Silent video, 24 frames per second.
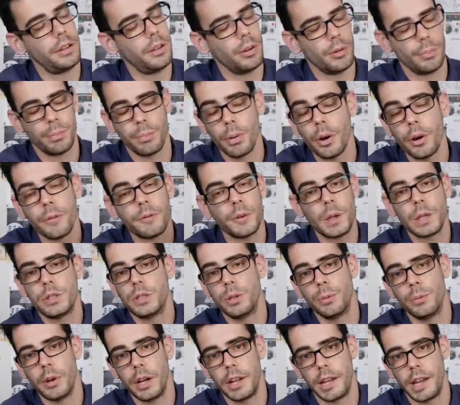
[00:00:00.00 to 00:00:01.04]
your perfect
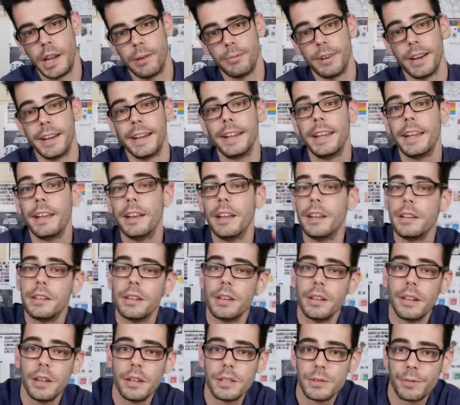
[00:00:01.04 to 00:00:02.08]
Super eight camera and get
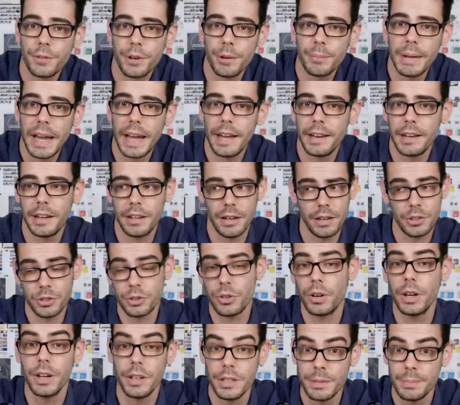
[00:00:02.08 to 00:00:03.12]
into this format and
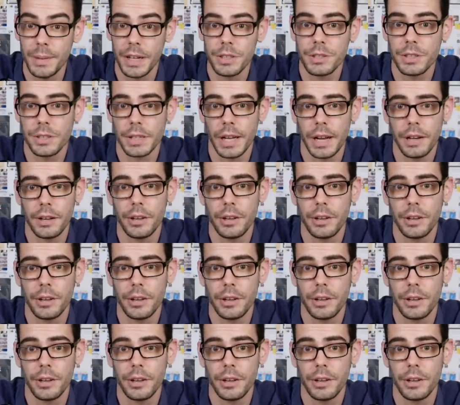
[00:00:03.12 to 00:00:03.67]
enjoy it as much as I